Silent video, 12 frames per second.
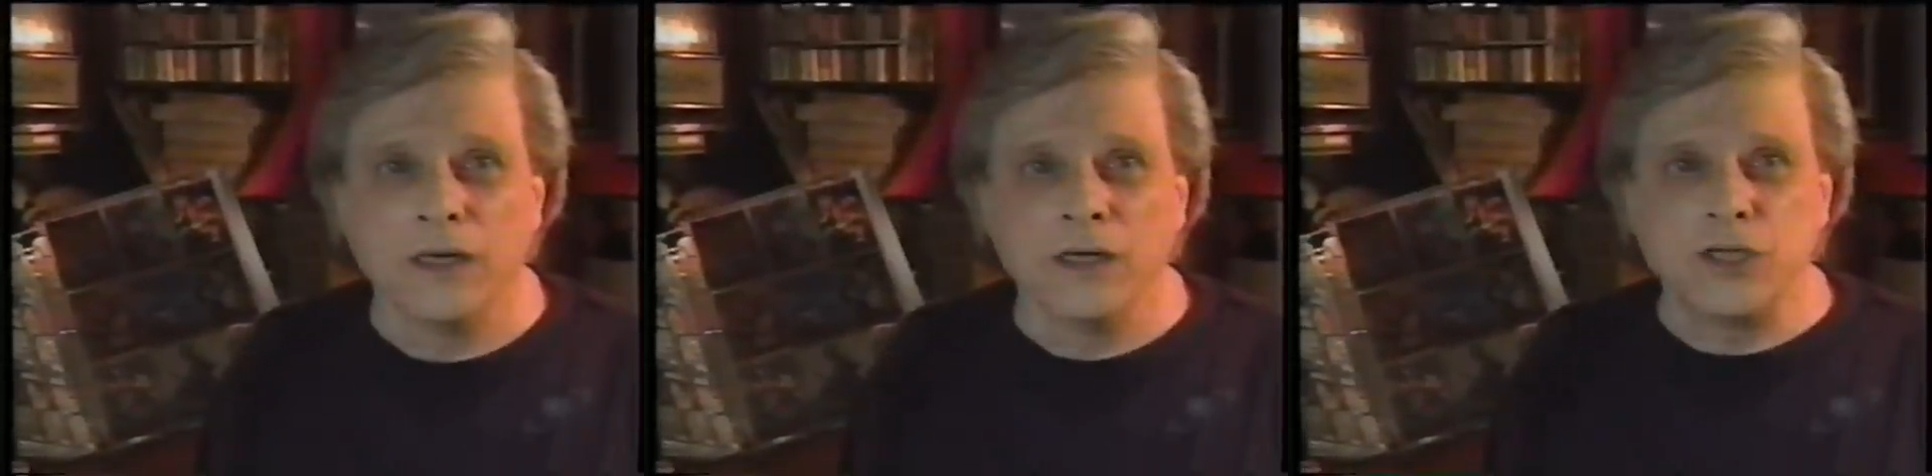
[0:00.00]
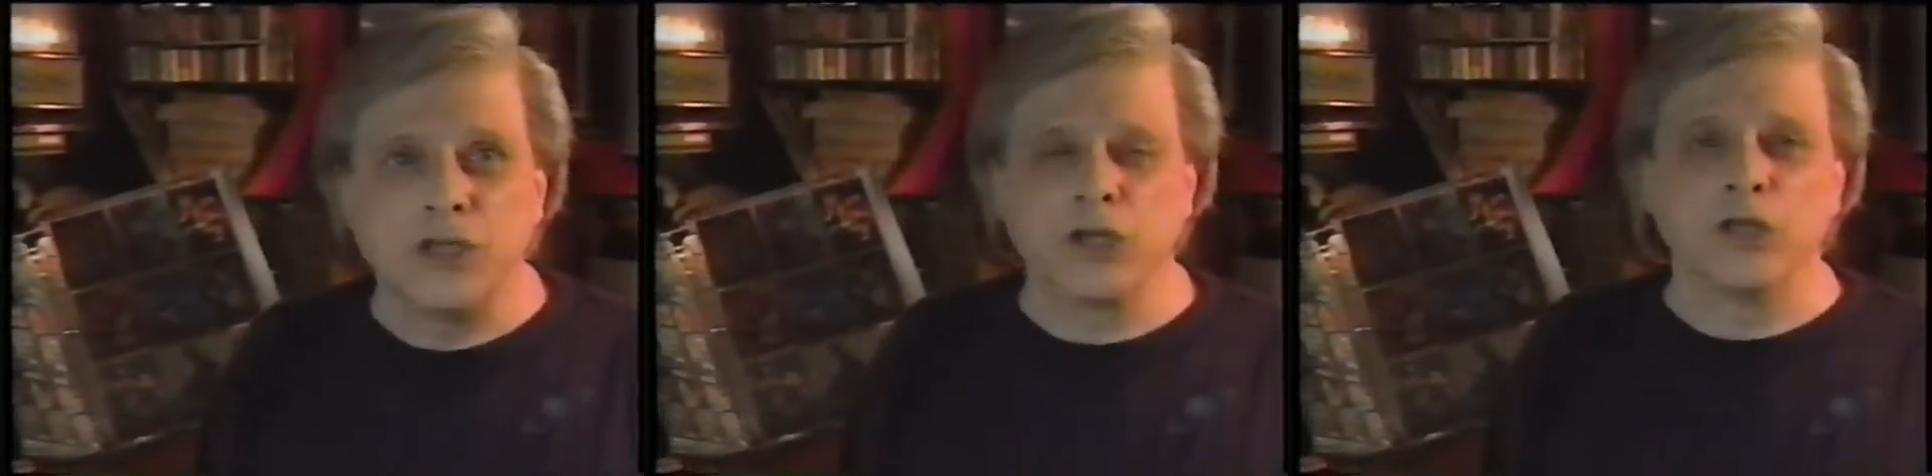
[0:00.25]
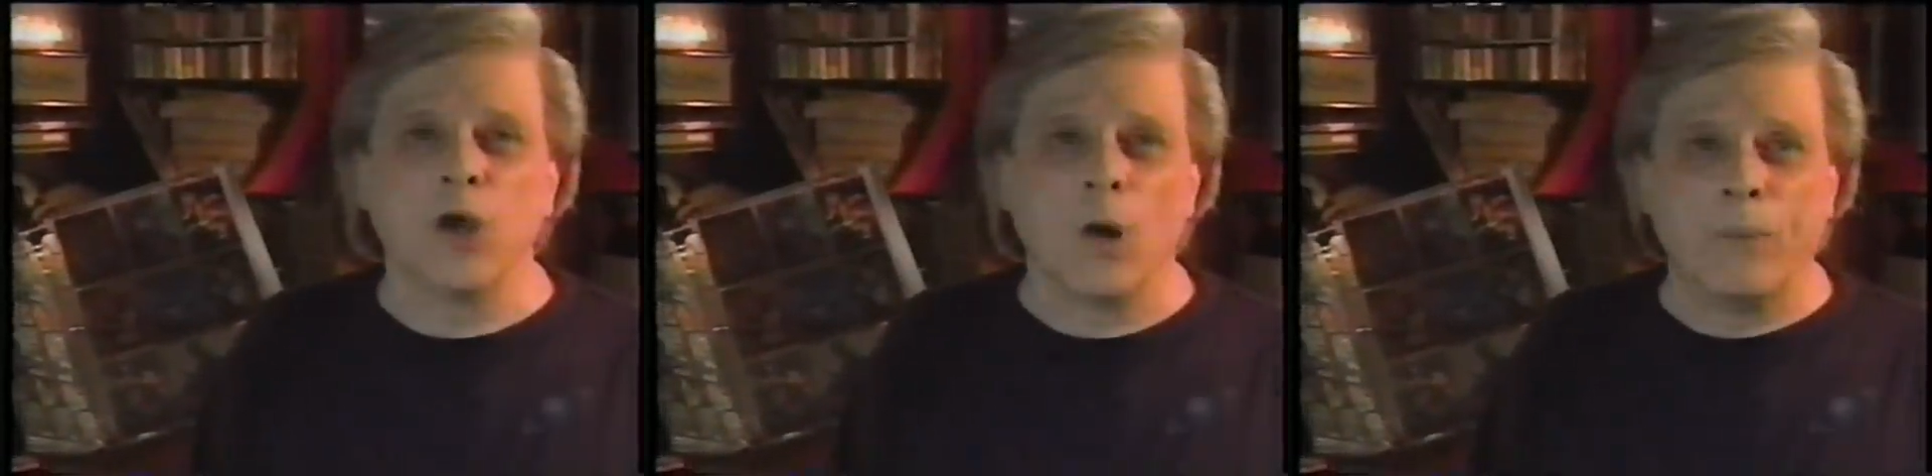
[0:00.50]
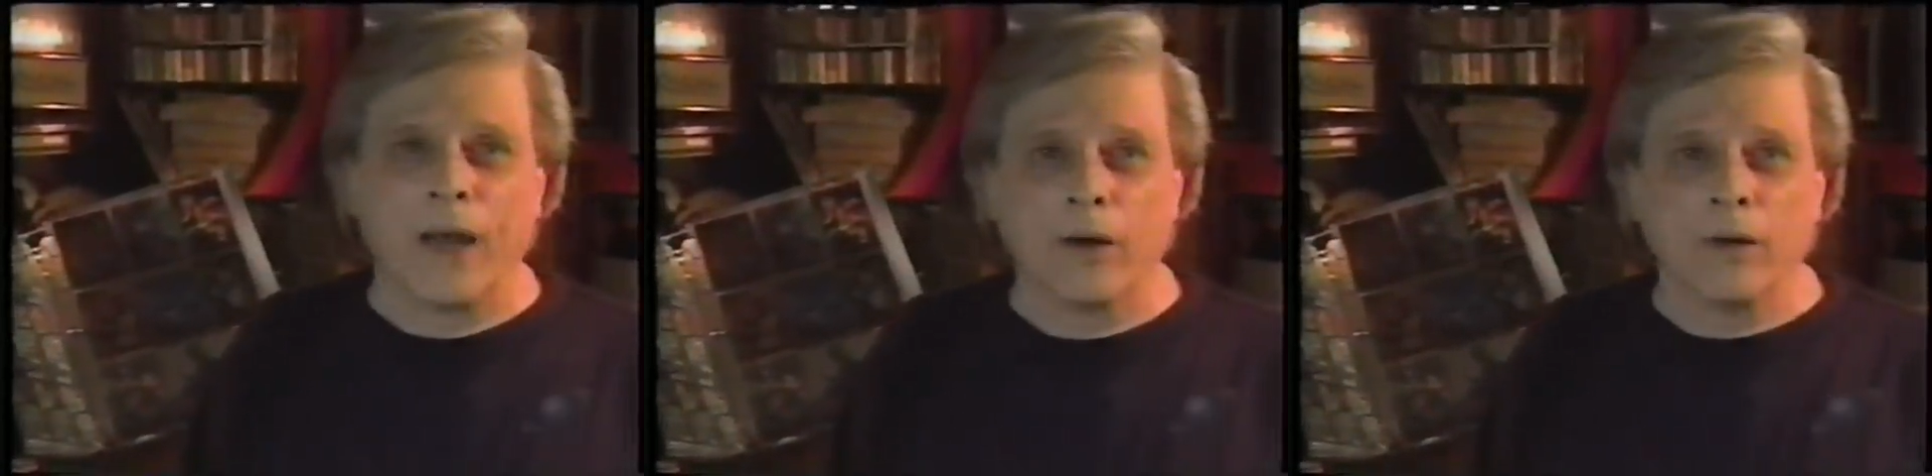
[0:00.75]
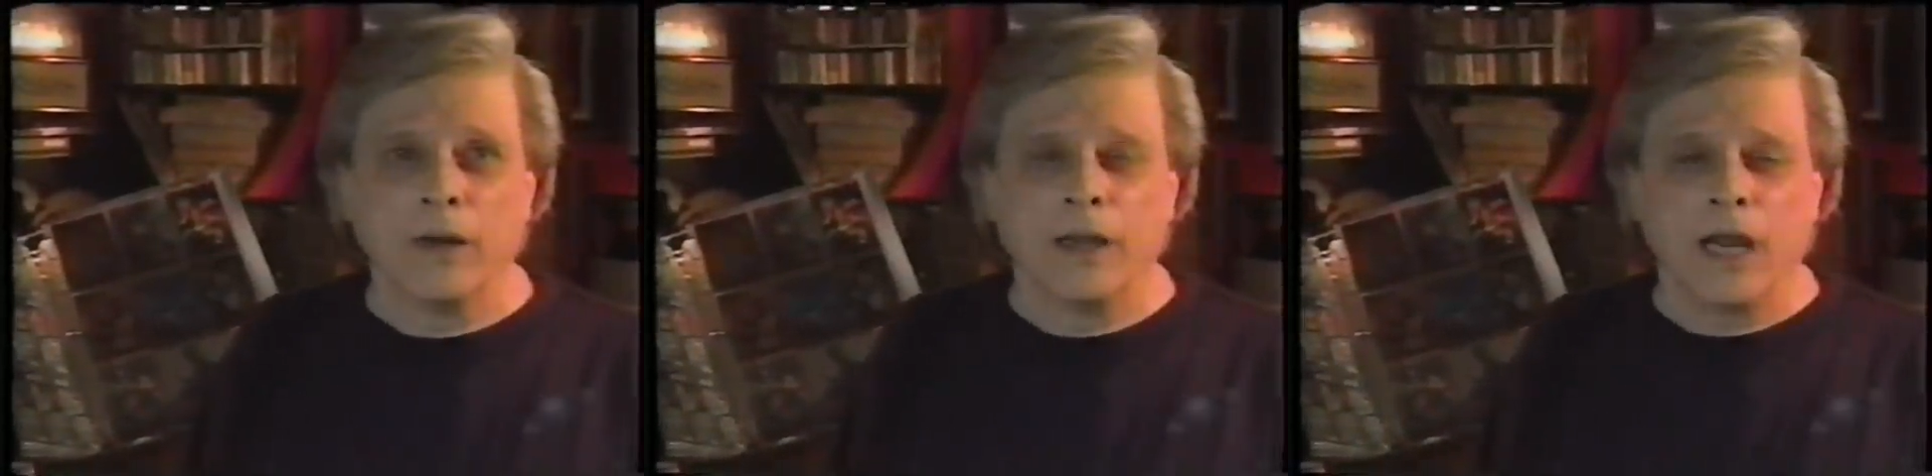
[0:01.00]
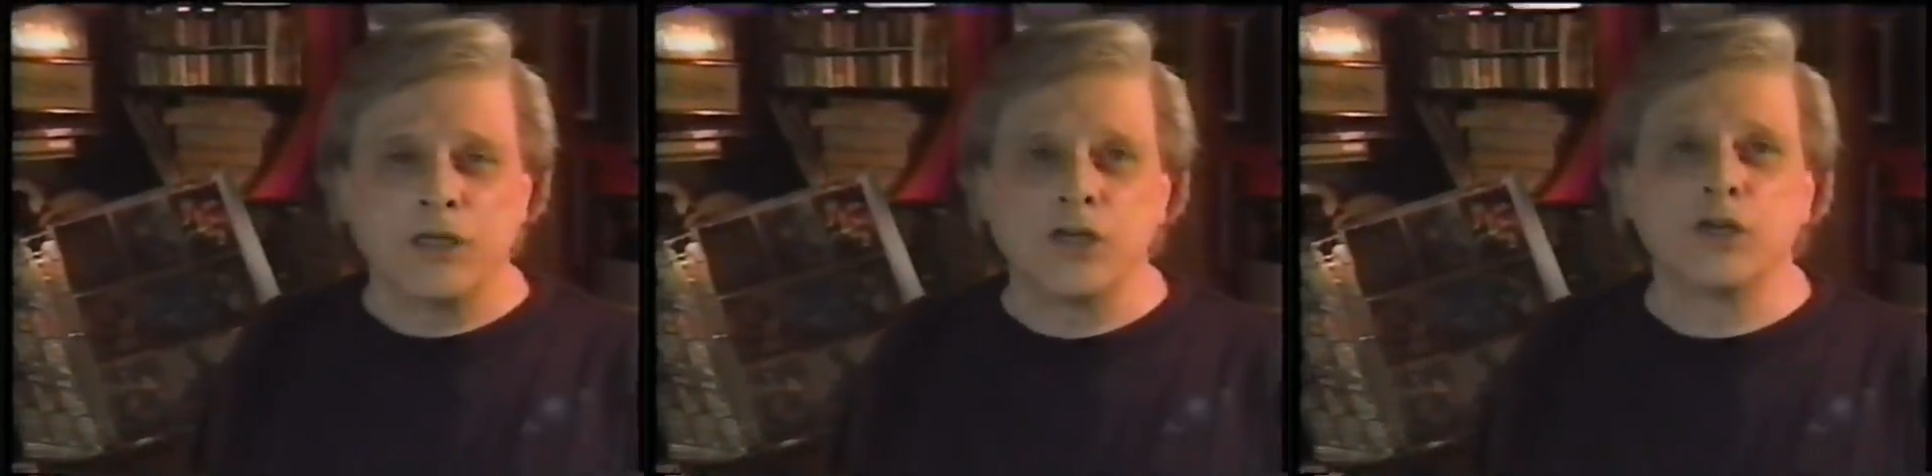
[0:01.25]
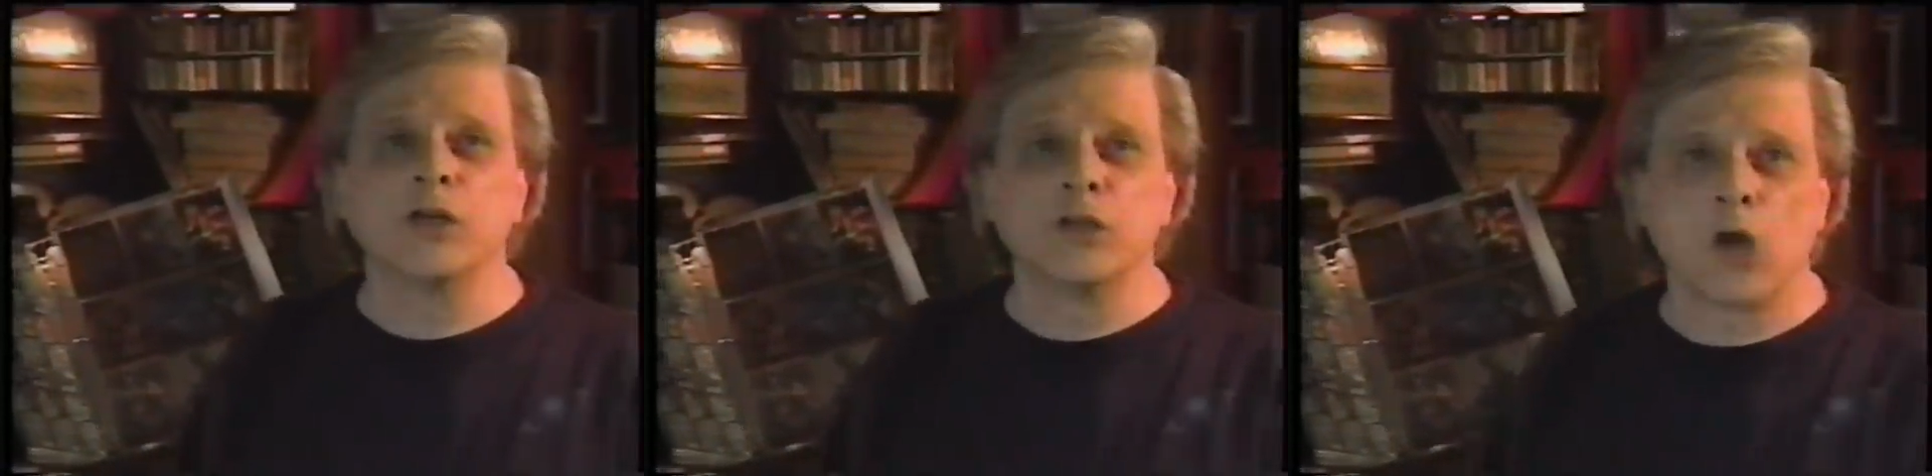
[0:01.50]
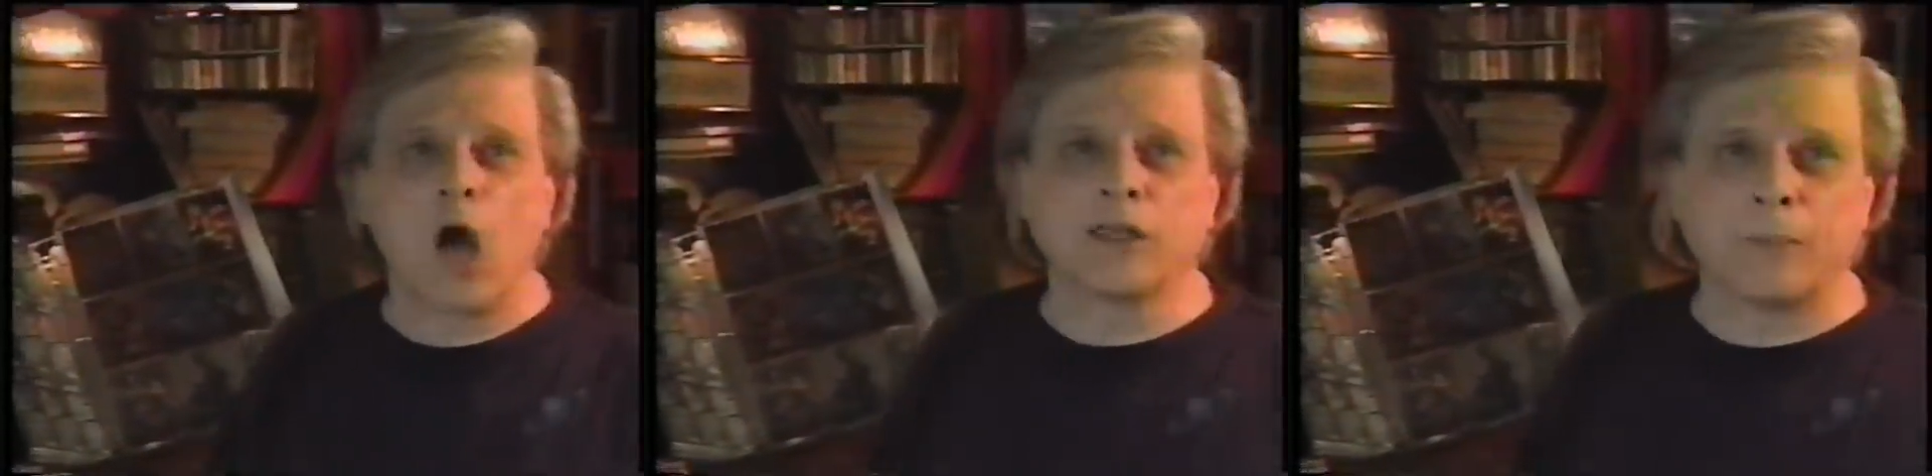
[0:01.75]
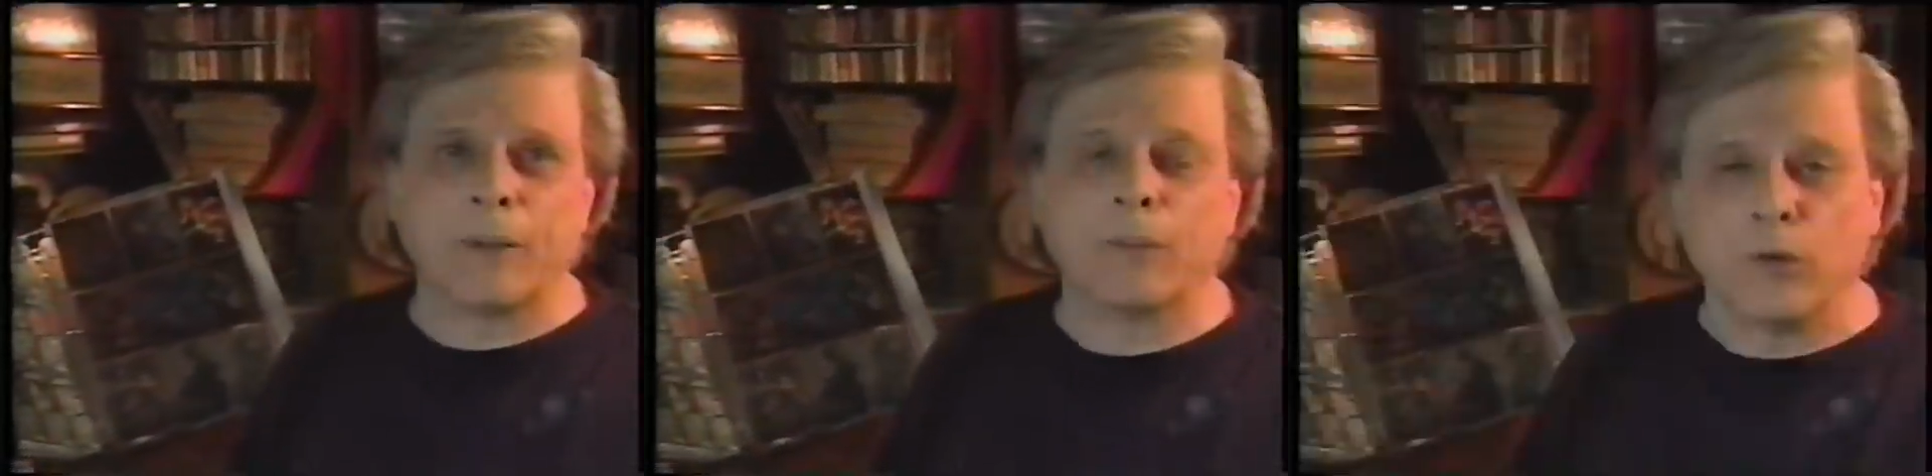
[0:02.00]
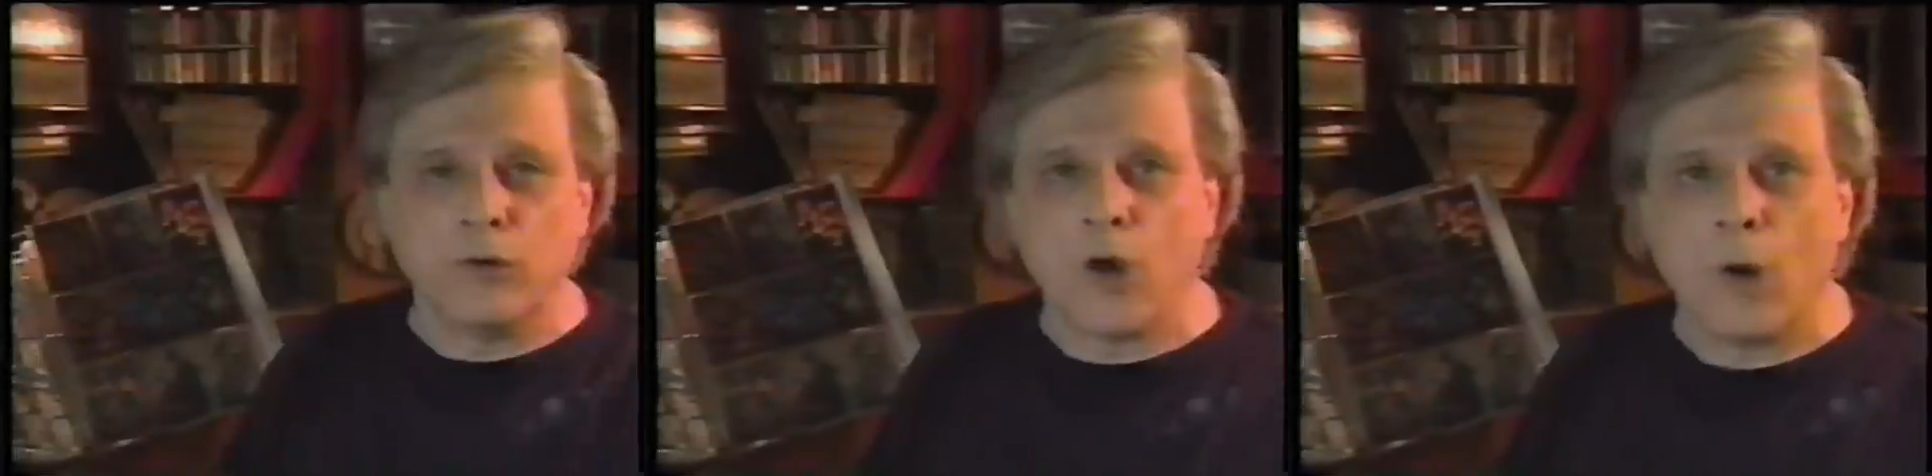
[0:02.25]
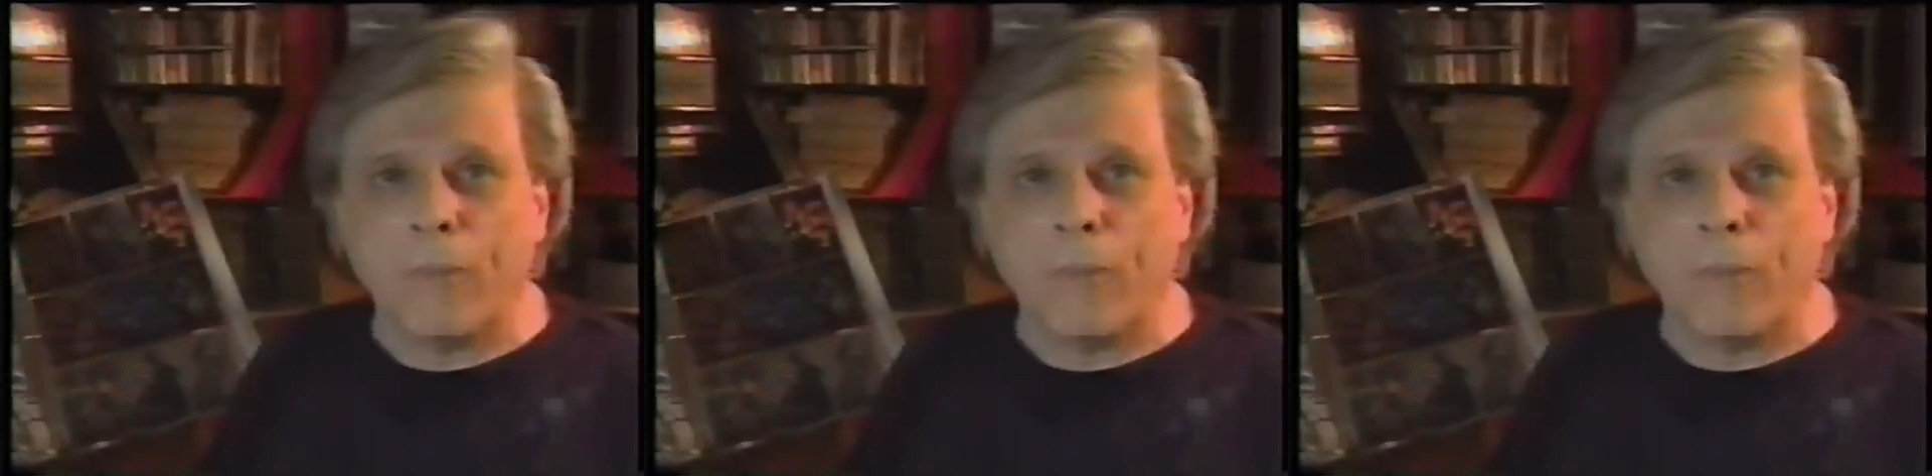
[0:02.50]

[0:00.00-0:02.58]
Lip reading: She should know better, and she shouldn't talk to people who know